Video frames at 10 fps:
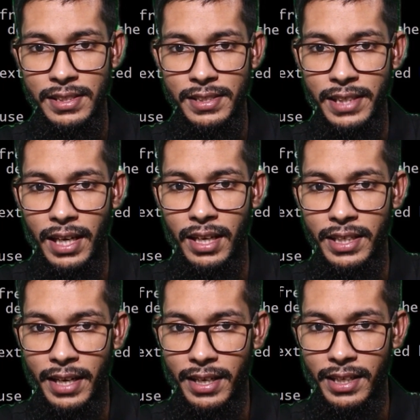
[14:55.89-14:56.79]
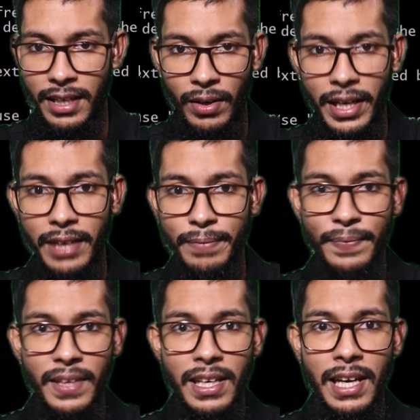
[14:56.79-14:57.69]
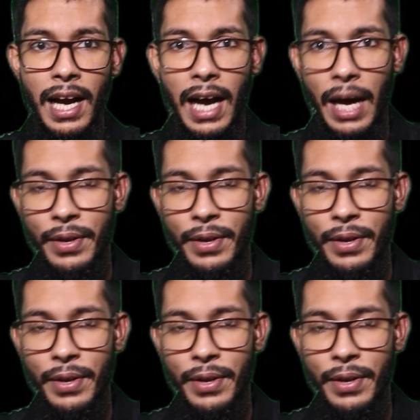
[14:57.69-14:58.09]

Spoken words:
CLER clear. Okay, Are